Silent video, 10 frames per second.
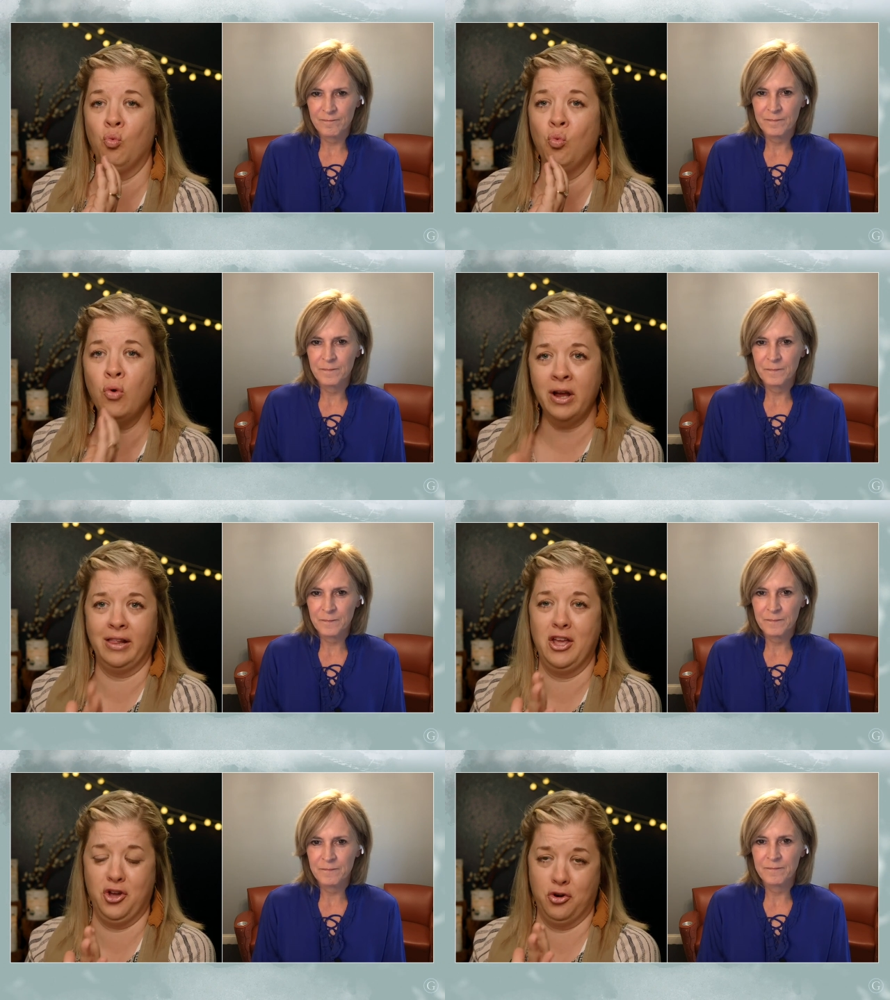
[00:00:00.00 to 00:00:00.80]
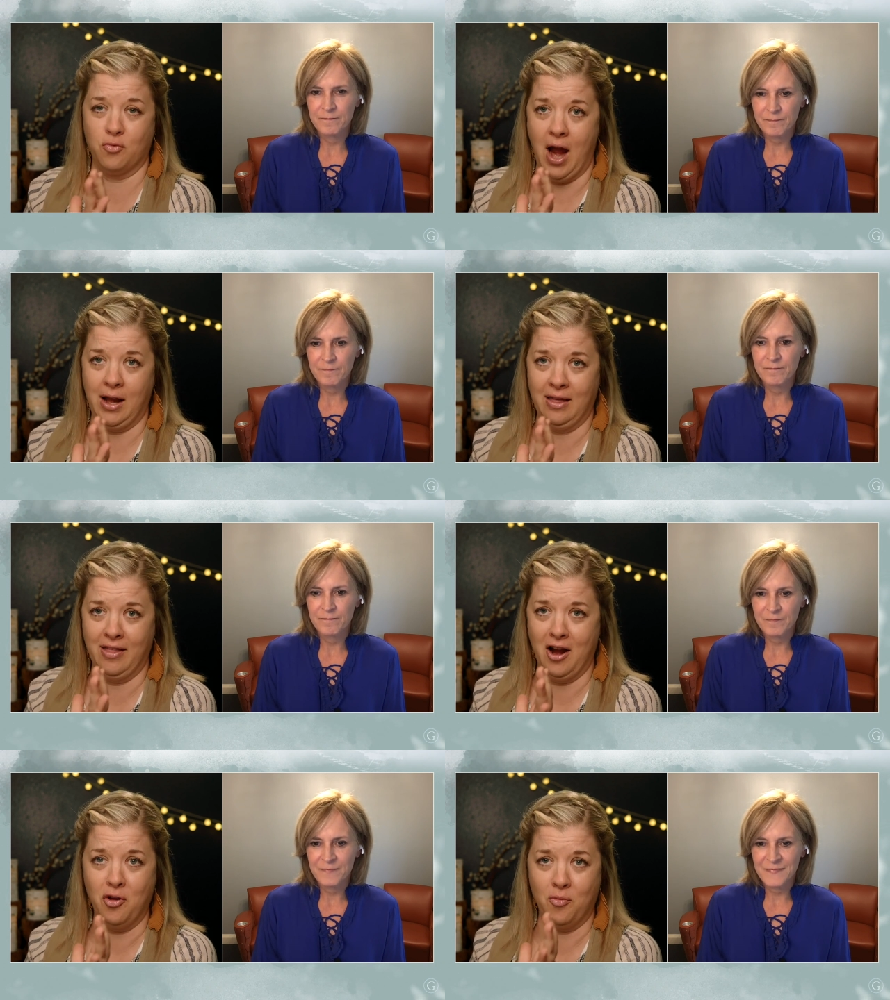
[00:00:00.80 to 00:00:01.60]
Speaker 1: Really good writing
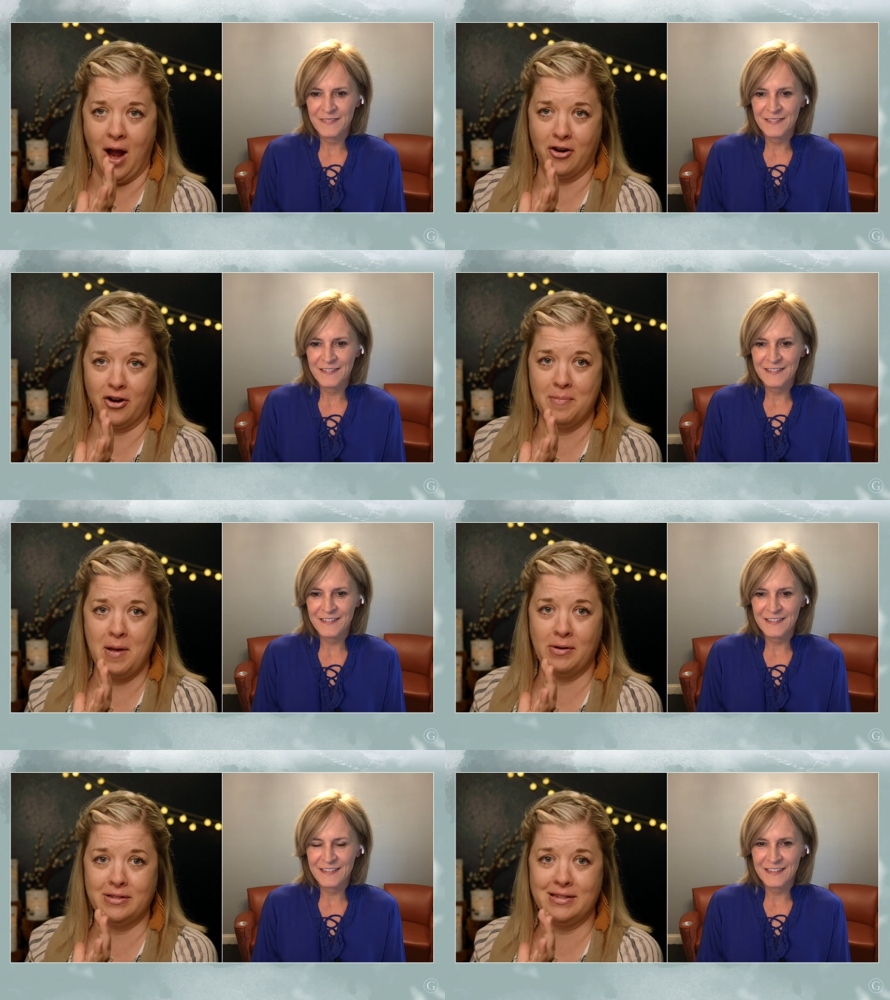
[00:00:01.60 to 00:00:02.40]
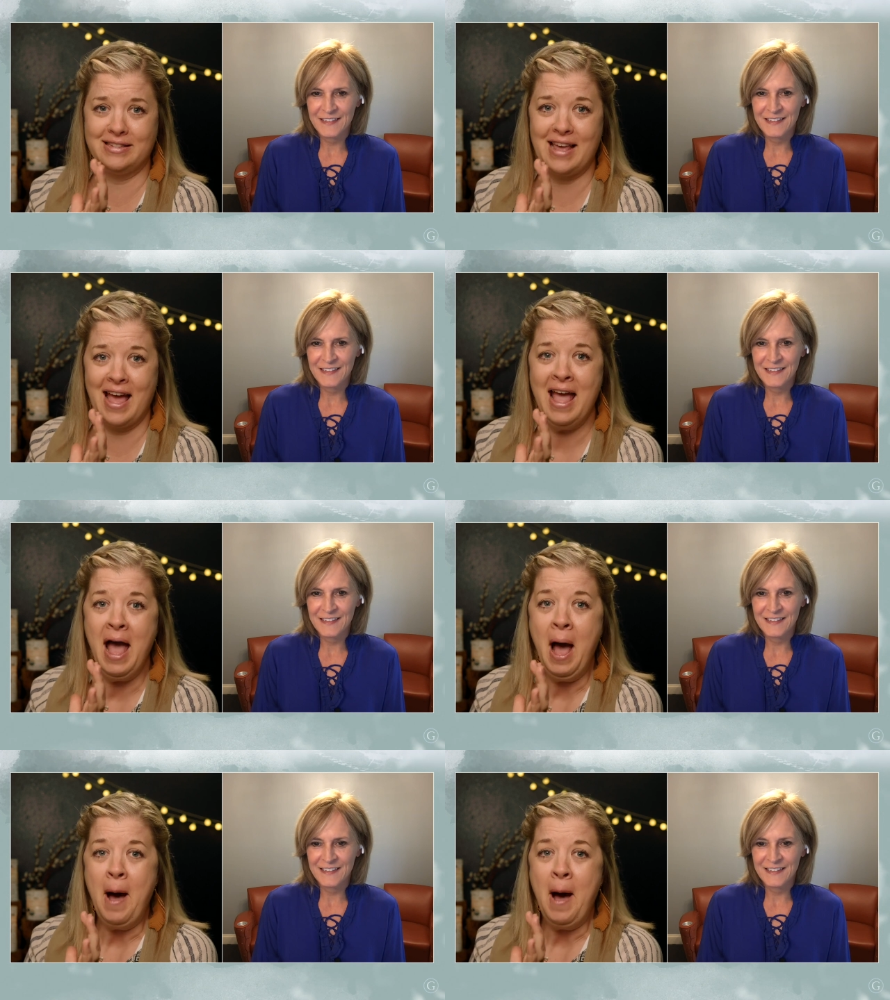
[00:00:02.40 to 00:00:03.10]
there, the writer in me wants to say.